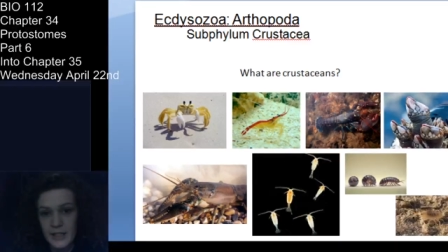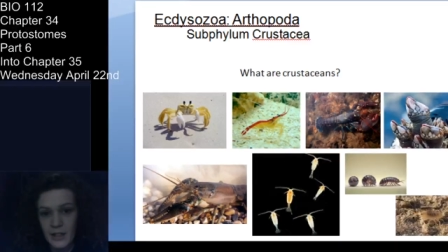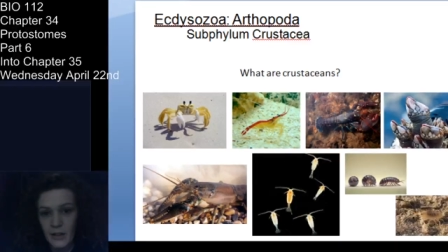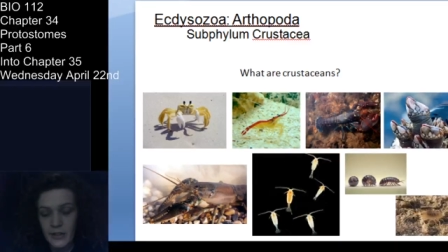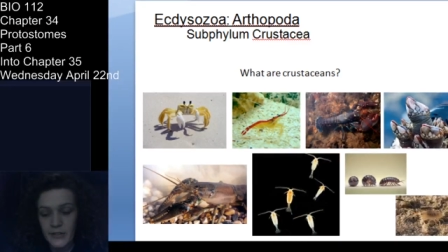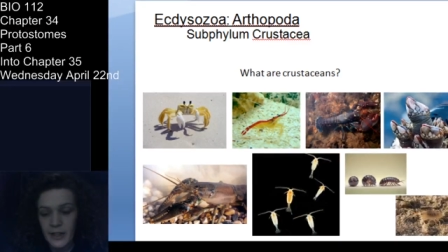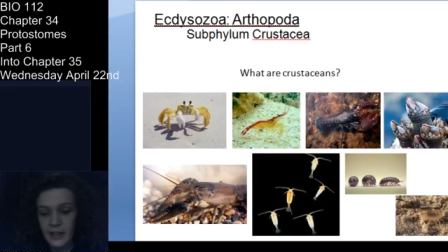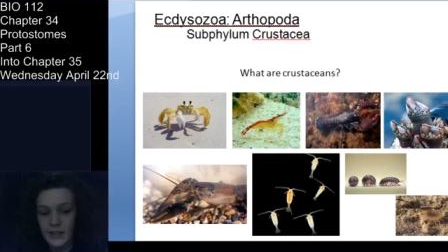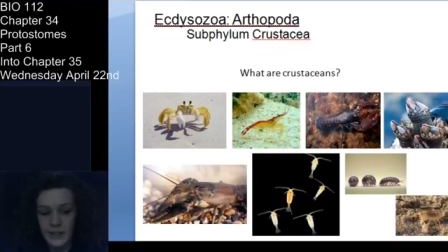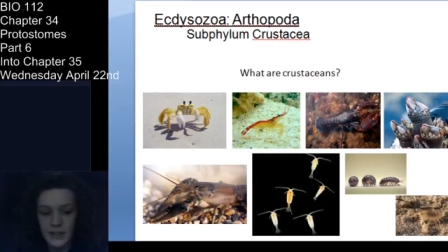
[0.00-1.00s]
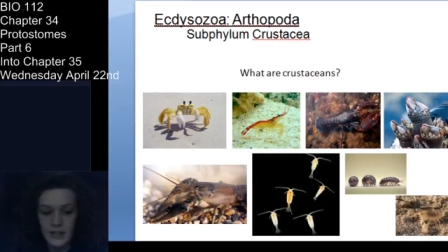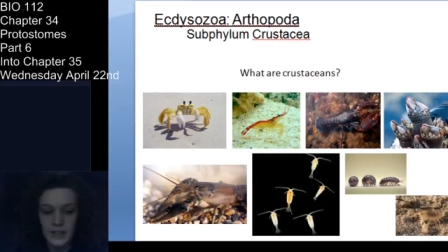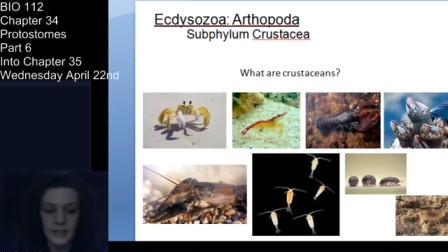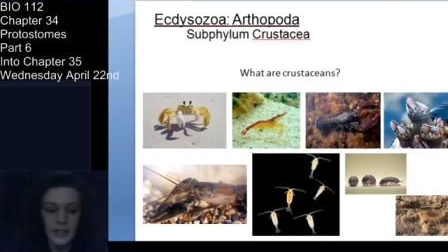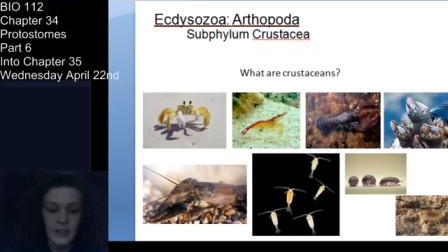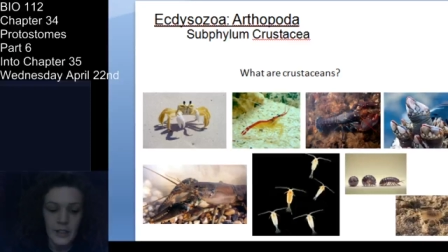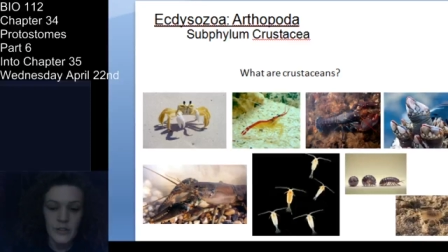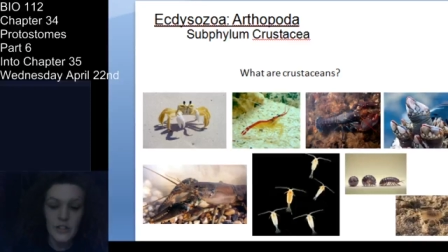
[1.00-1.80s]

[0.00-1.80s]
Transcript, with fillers: I called the vet and they said, you know,